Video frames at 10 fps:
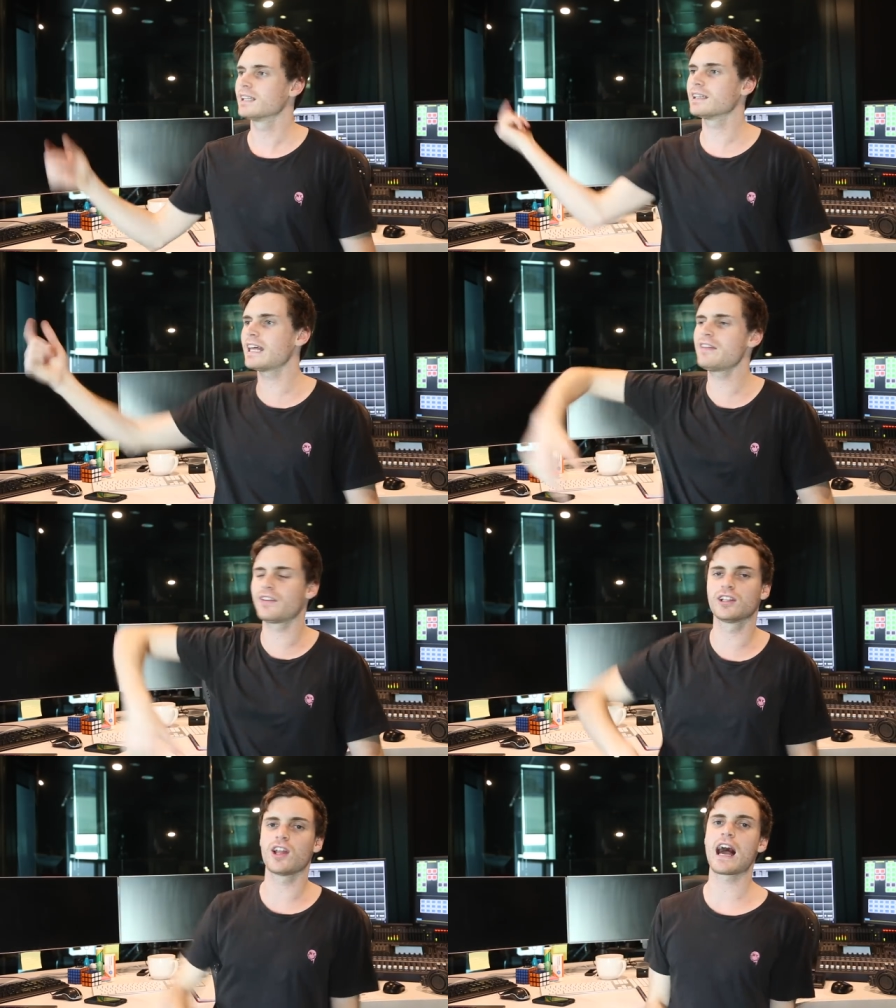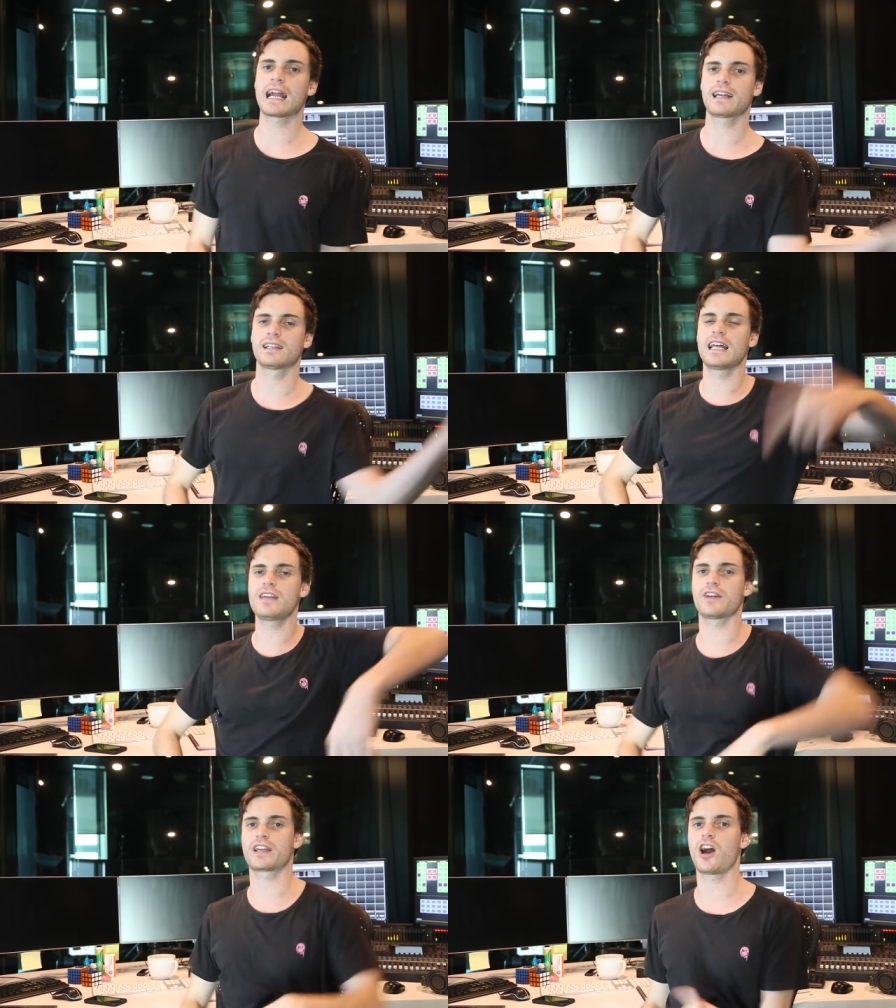Leave a like,
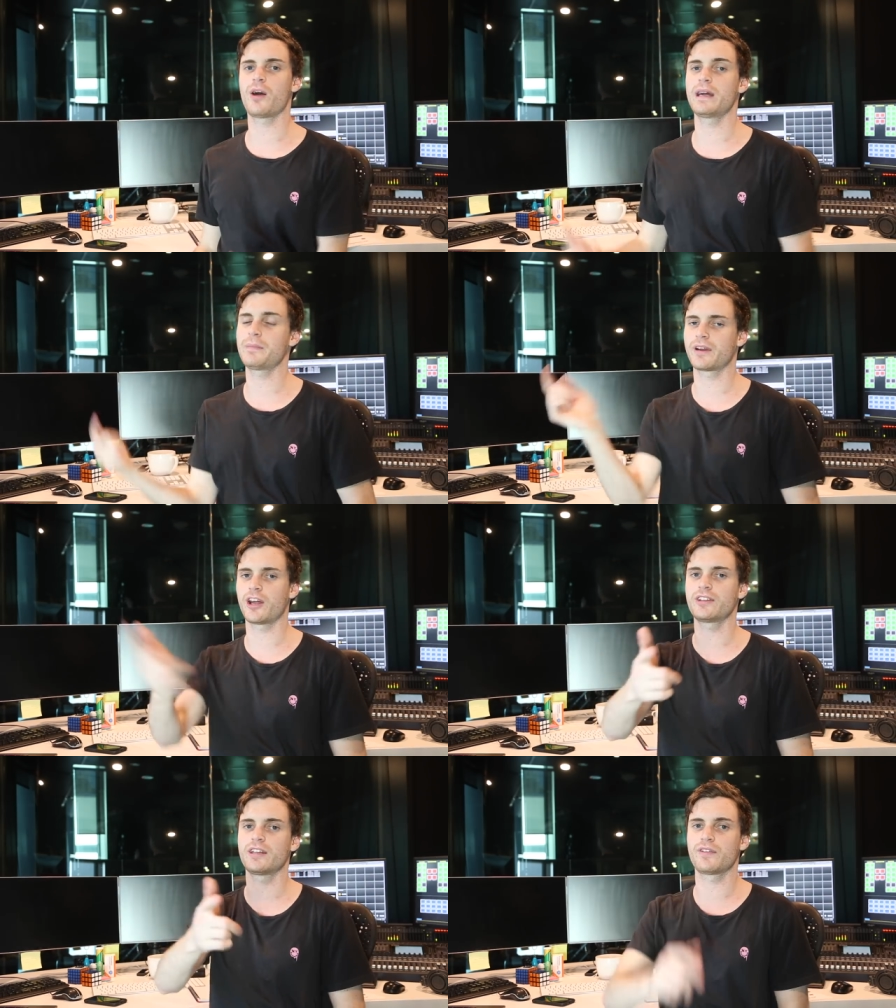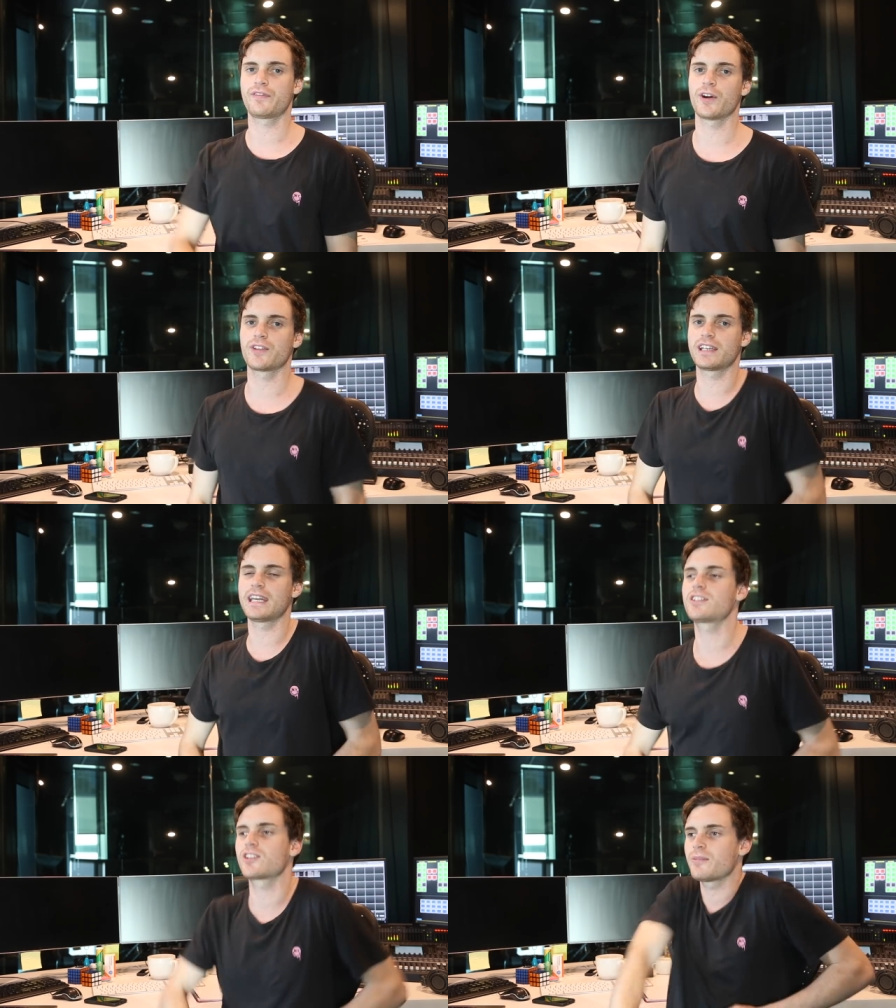leave a comment, but only if you feel the
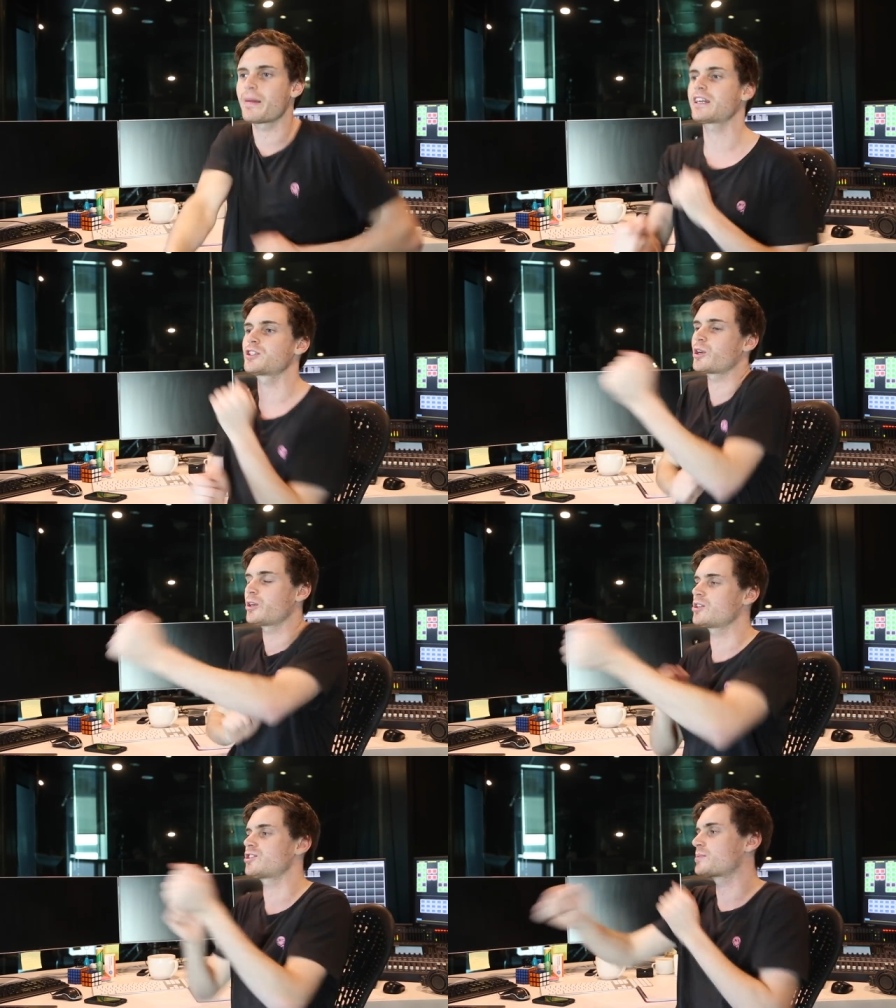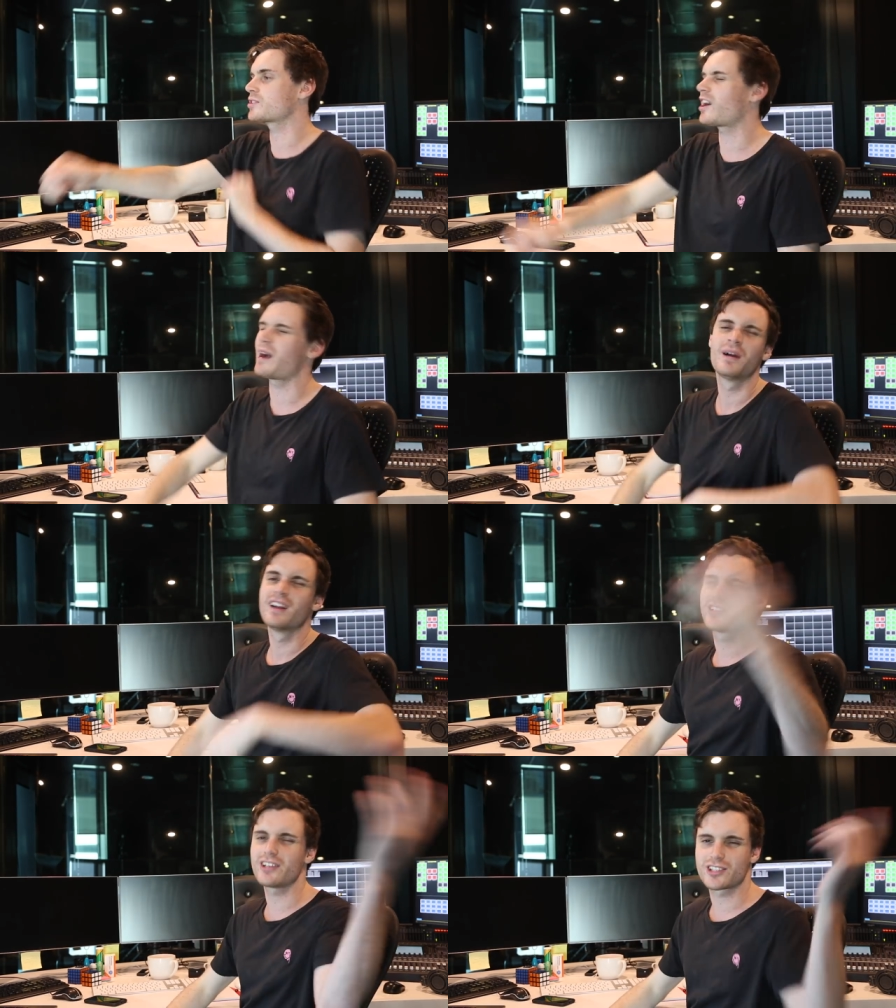need to. Make sure you subscribe.
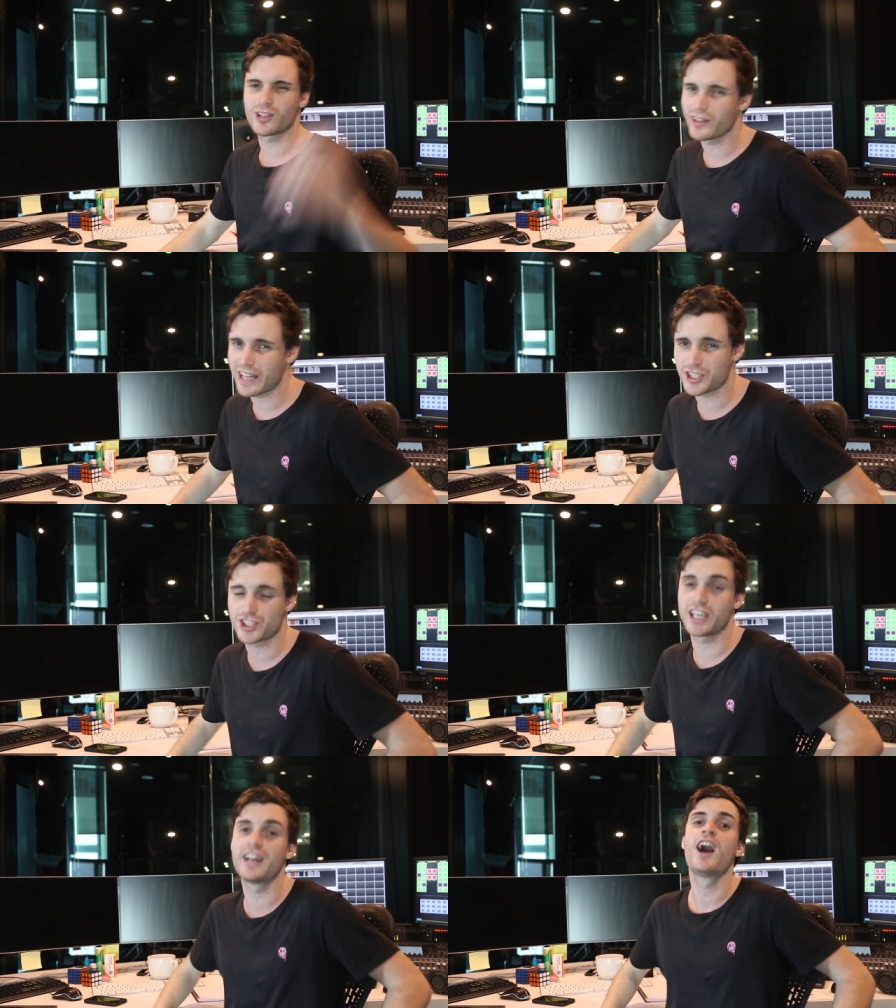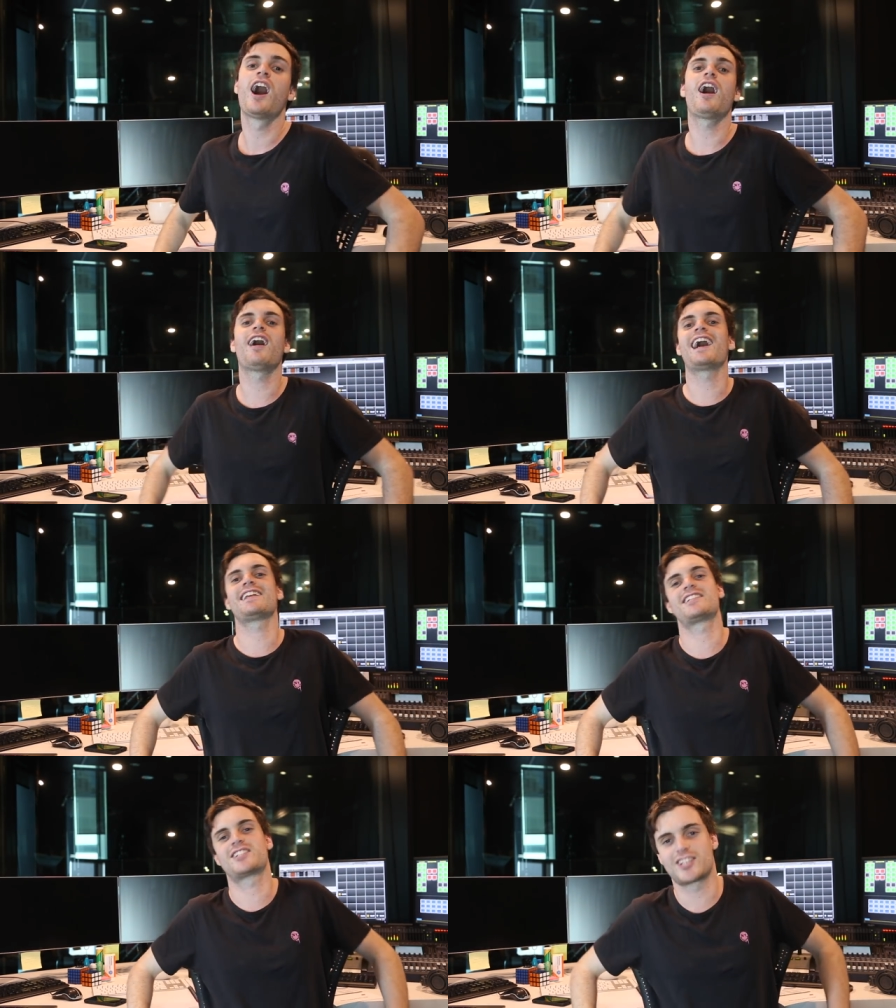Just do all that shit.
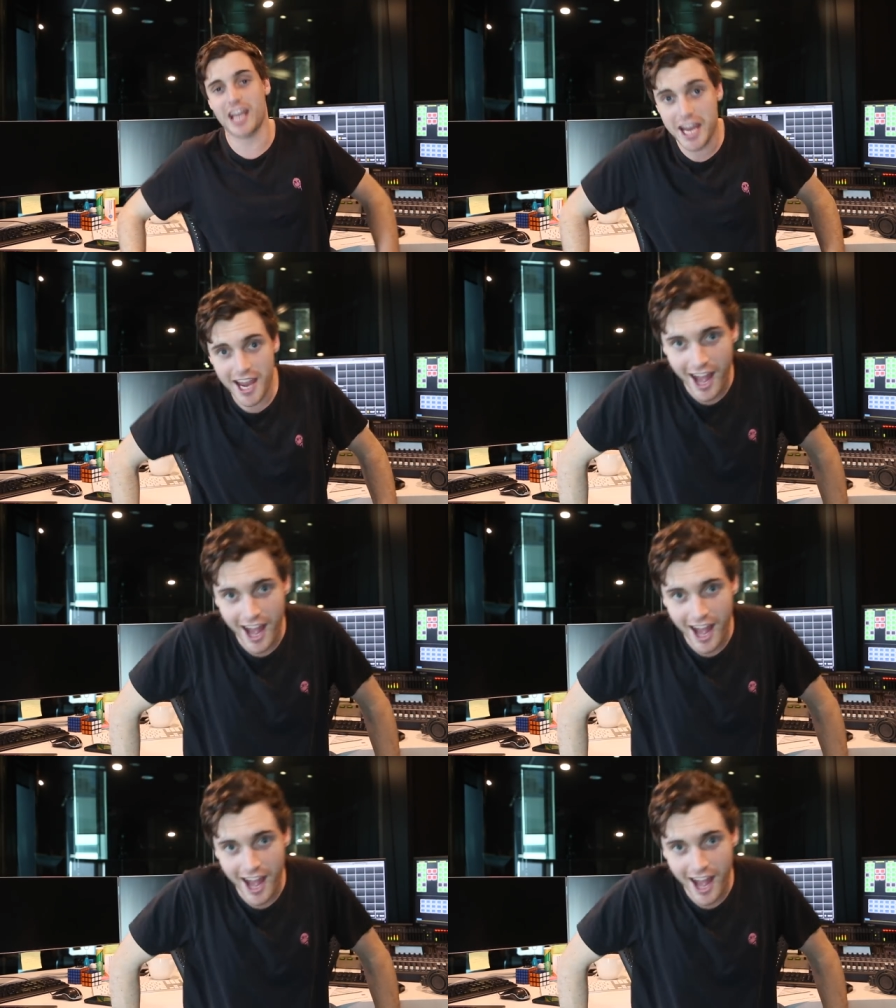Alright, see